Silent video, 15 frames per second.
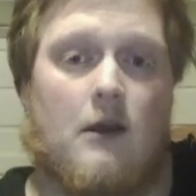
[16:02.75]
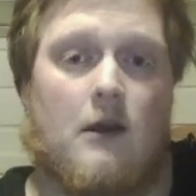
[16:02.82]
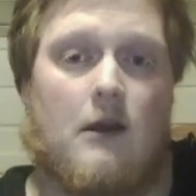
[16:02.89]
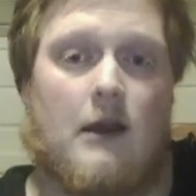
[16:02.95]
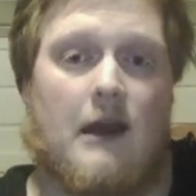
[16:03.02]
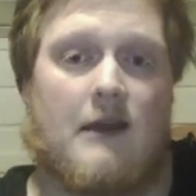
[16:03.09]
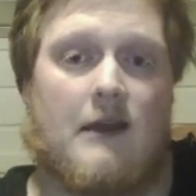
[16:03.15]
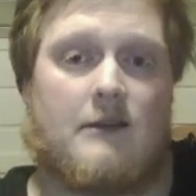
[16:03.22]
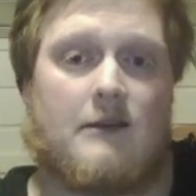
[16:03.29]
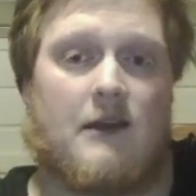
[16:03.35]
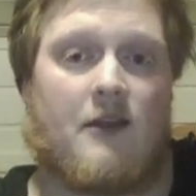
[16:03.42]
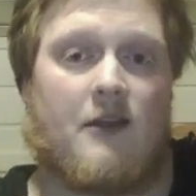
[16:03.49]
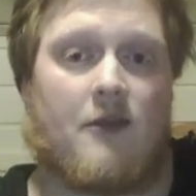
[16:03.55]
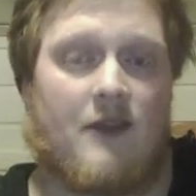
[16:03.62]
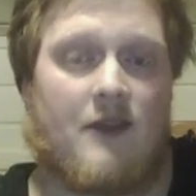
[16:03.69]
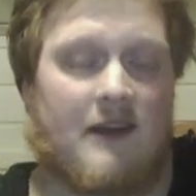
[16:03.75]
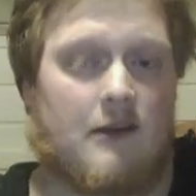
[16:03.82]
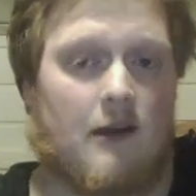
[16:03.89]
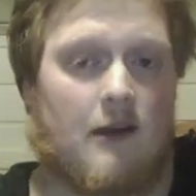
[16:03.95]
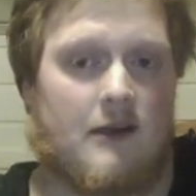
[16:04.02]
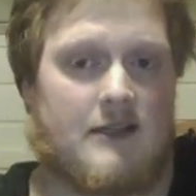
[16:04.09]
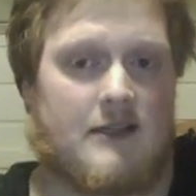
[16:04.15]
And I think
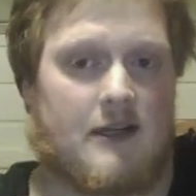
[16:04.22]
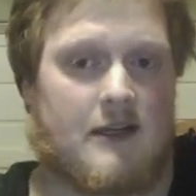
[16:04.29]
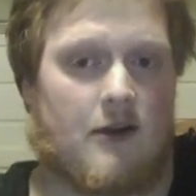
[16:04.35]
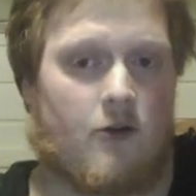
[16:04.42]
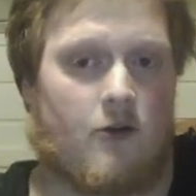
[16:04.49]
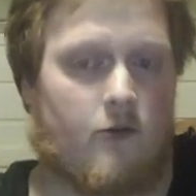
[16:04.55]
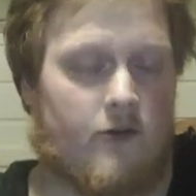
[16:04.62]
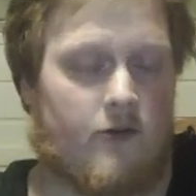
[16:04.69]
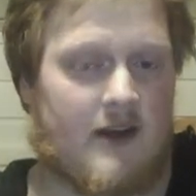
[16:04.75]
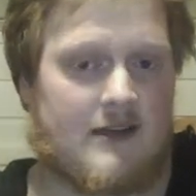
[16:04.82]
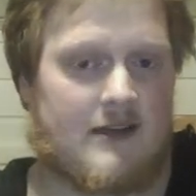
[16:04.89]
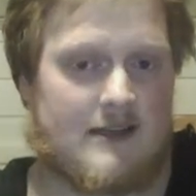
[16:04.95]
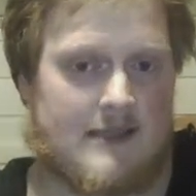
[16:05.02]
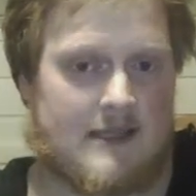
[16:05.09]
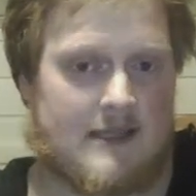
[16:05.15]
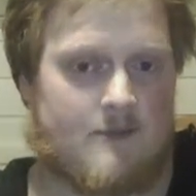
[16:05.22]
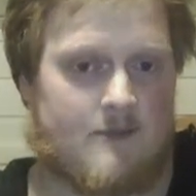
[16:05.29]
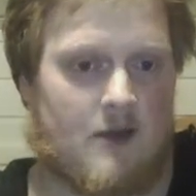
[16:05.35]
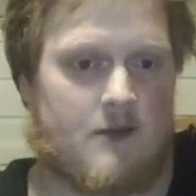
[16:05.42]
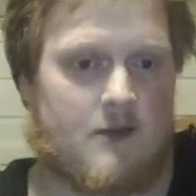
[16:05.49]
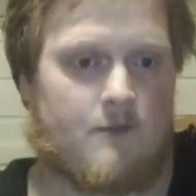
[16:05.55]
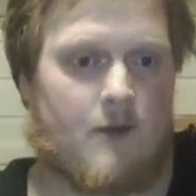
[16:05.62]
I did a correct
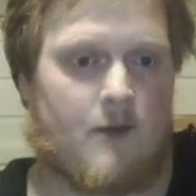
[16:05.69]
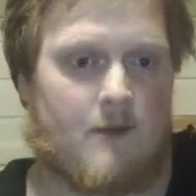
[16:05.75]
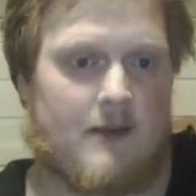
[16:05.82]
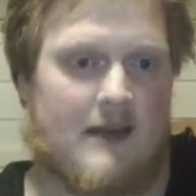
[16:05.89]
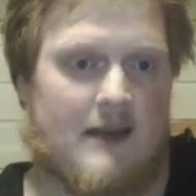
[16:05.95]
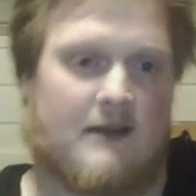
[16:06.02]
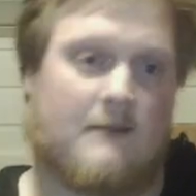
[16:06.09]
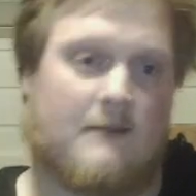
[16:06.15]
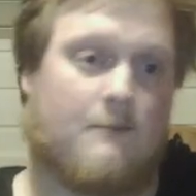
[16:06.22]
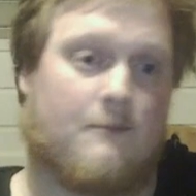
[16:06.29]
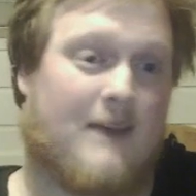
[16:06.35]
assessment by playing